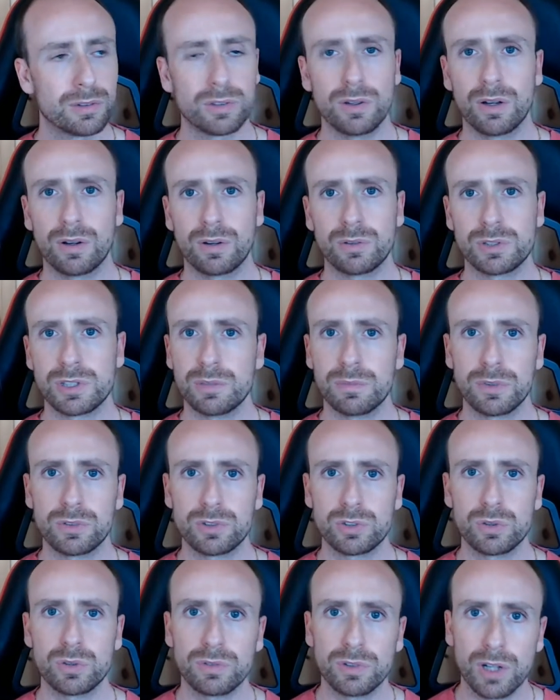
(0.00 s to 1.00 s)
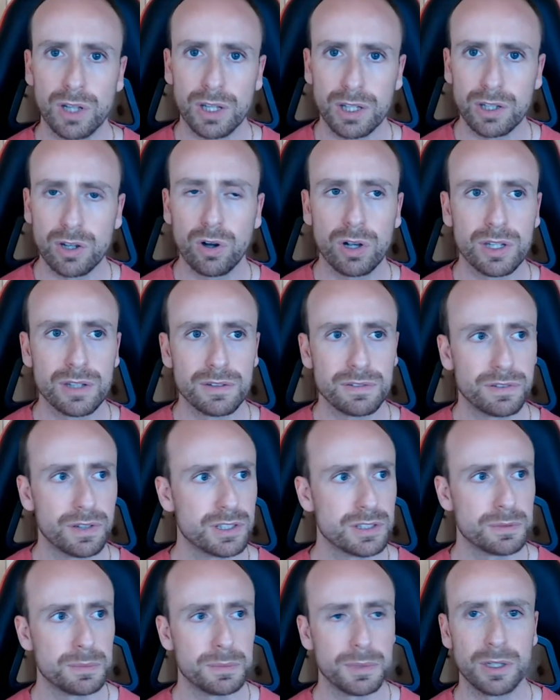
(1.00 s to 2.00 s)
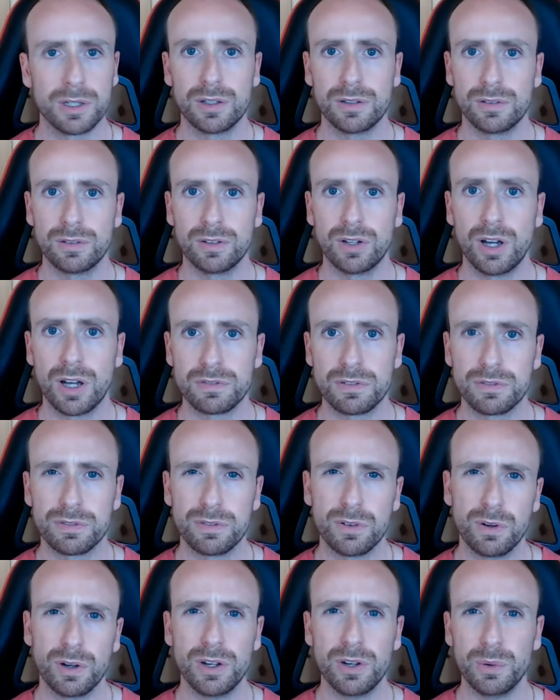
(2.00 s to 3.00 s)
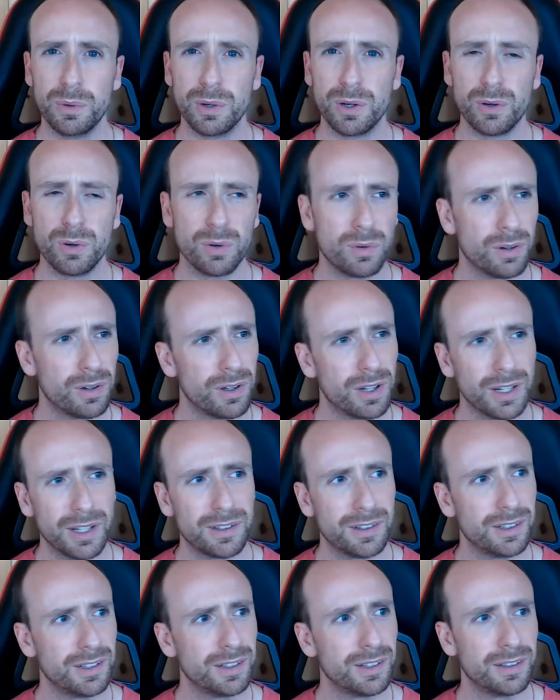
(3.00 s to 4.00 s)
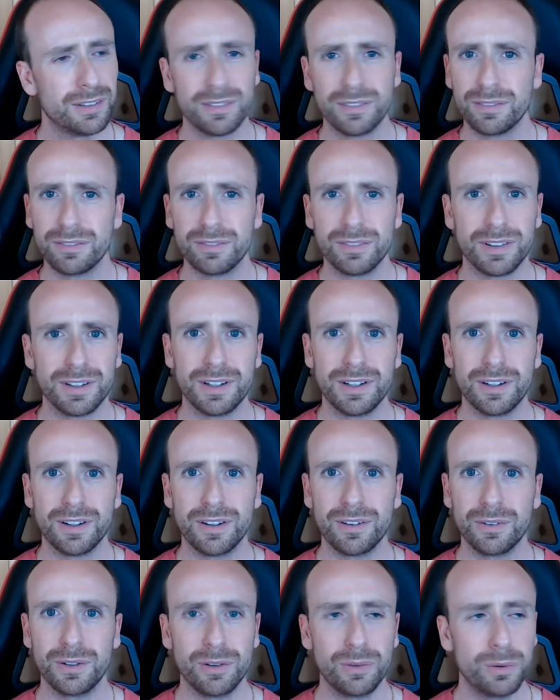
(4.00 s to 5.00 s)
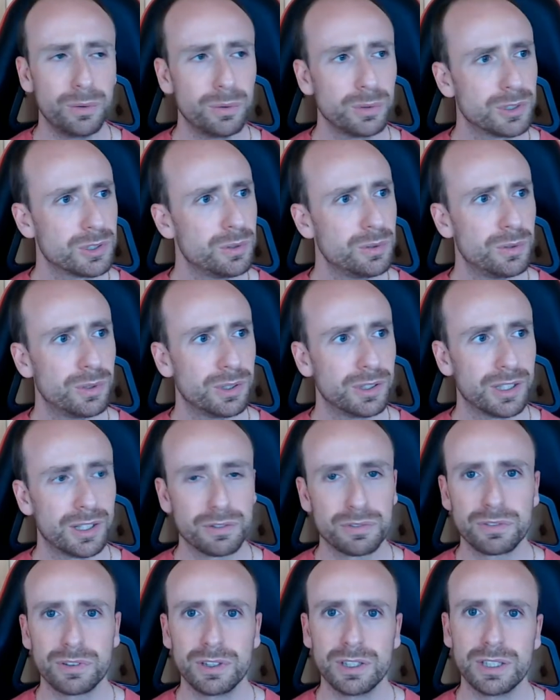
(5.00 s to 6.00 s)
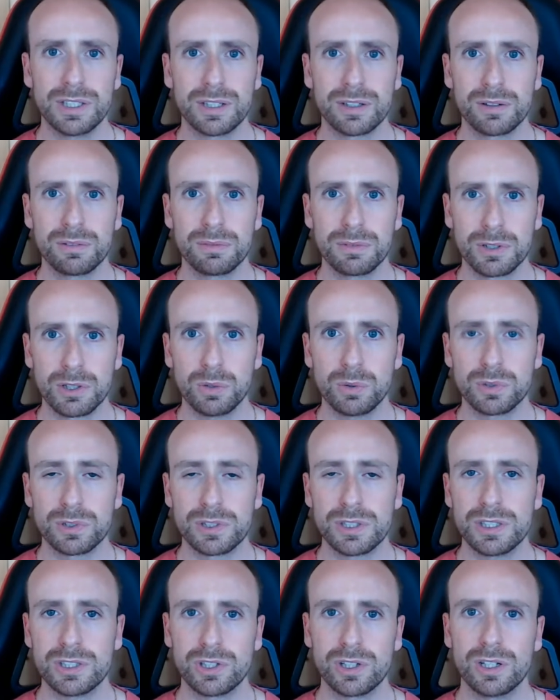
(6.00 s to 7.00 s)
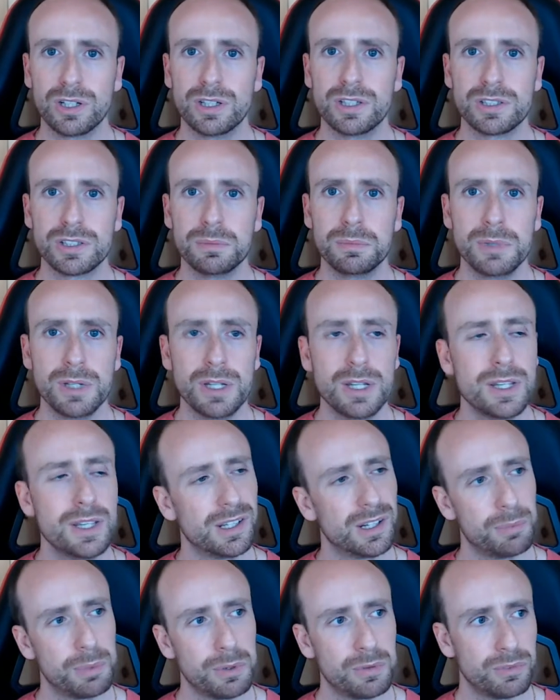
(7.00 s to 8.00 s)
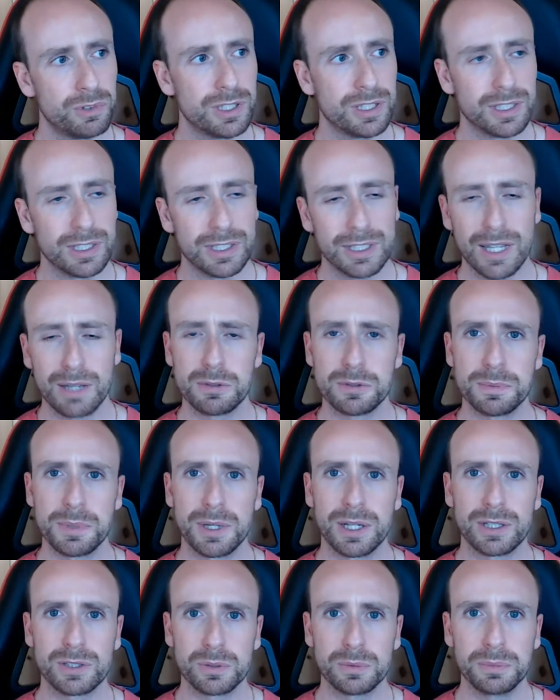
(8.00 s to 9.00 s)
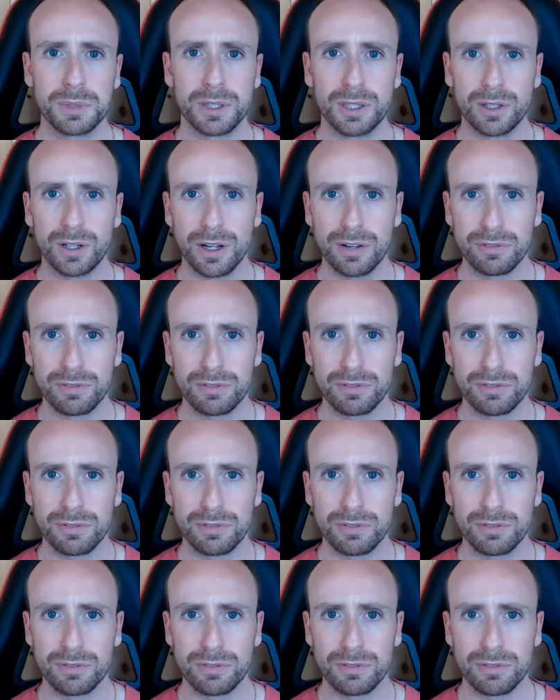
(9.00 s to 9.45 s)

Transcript: in sort of like the cocky phase of my life and thought I knew it all. I didn't know it all at all. I'd done a 3-year course in journalism. I've been reading games mags all my life.